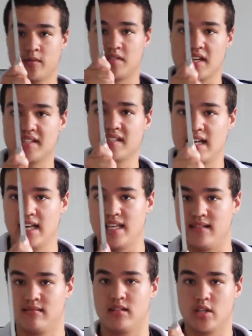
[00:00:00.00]
It's nice and
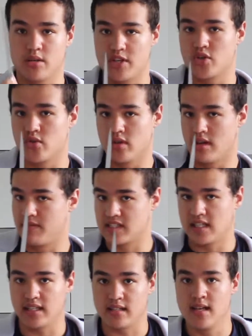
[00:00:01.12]
clean. You got to make sure your knife is
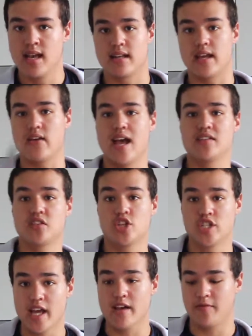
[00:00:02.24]
clean. Now, as a
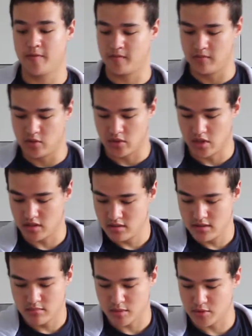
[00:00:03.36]
chef, oh god,
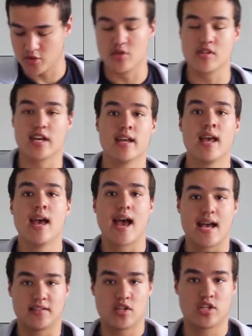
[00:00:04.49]
probably shouldn't do that.
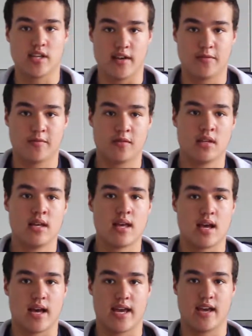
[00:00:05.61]
As a chef,
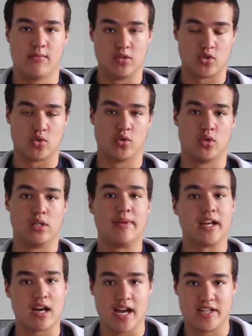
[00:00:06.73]
I have been taught all
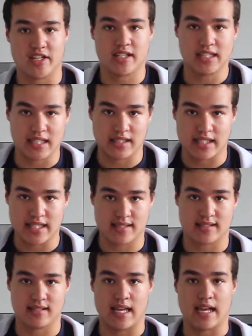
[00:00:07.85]
about hygiene, cleanliness,
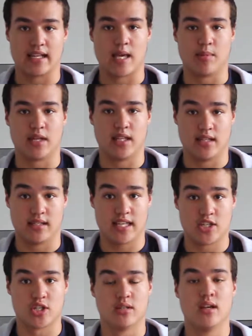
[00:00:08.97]
and how to keep a
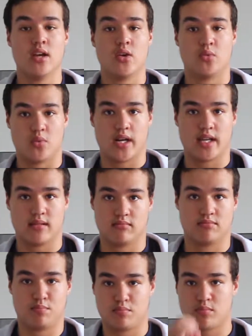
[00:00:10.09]
kitchen running
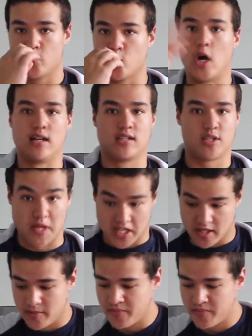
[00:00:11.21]
like schmick.